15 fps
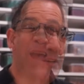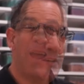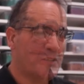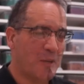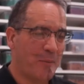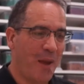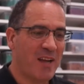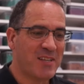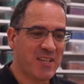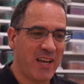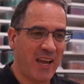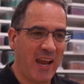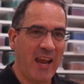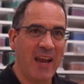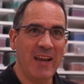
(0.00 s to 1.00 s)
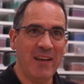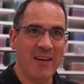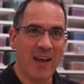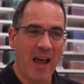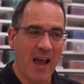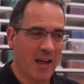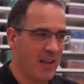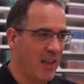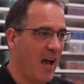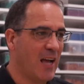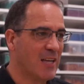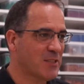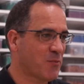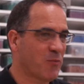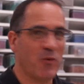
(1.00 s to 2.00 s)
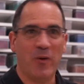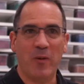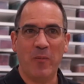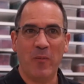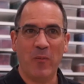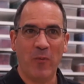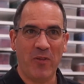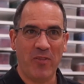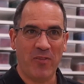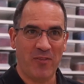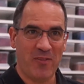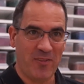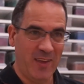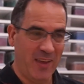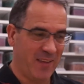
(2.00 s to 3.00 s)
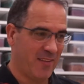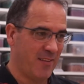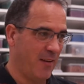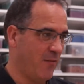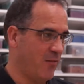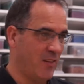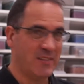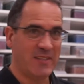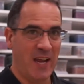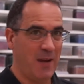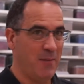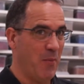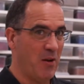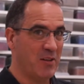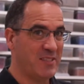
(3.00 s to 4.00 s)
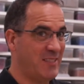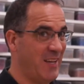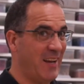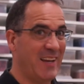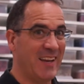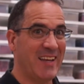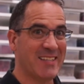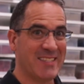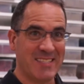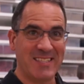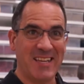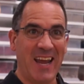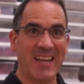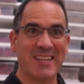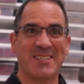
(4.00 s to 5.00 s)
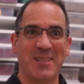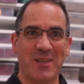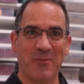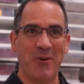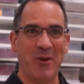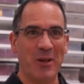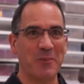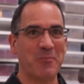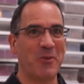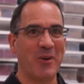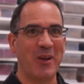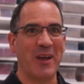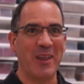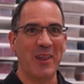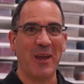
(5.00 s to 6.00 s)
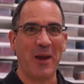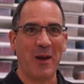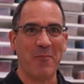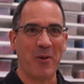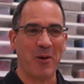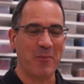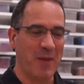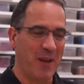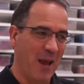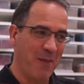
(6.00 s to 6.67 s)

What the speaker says: So I'm actually in a glass room with 6 of the 10 most deadliest snakes in the world, putting a Lego model in.